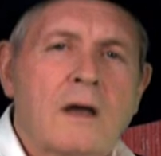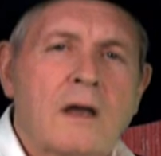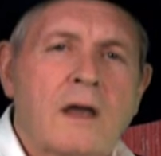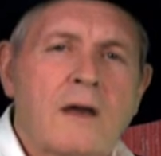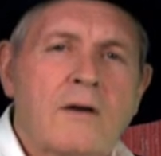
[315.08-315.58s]

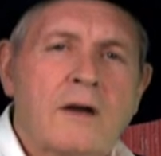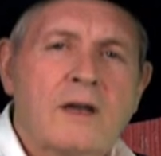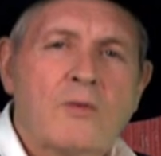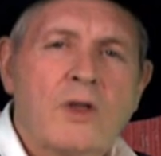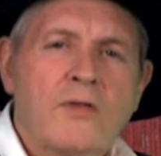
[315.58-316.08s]

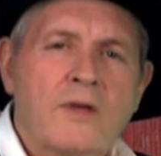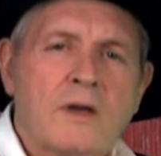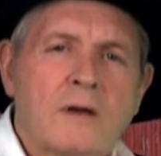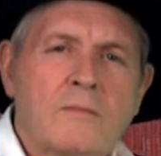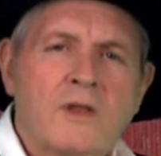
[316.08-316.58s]
carry with
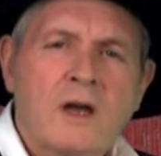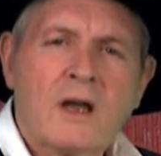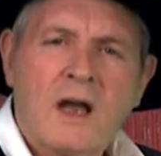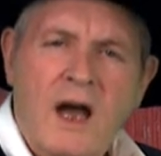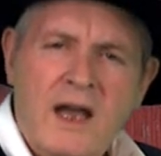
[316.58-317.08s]
them the
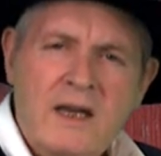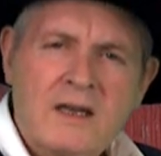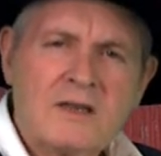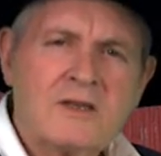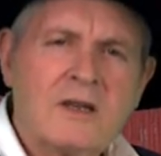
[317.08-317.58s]

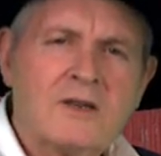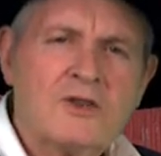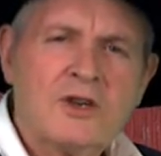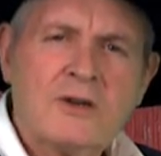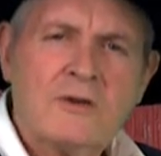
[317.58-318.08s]
kindness and
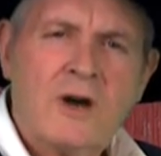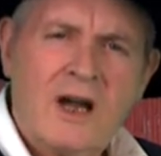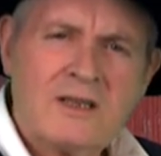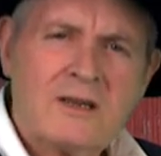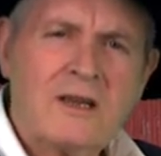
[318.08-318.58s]

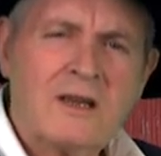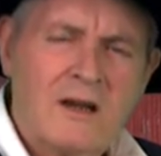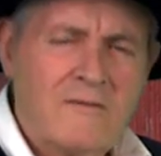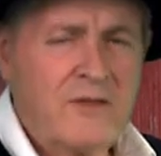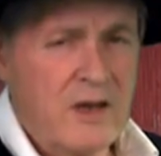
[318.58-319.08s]
generosity
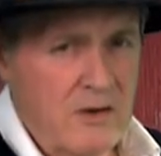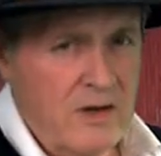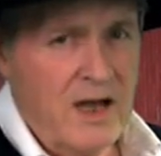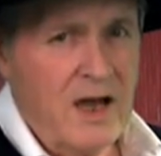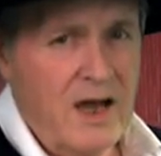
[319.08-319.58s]
of their
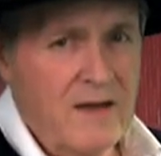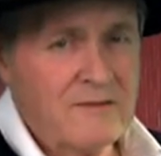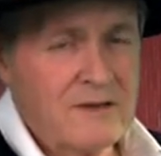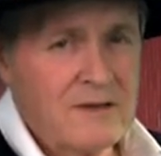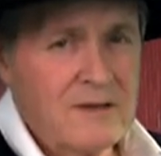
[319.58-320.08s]
lives.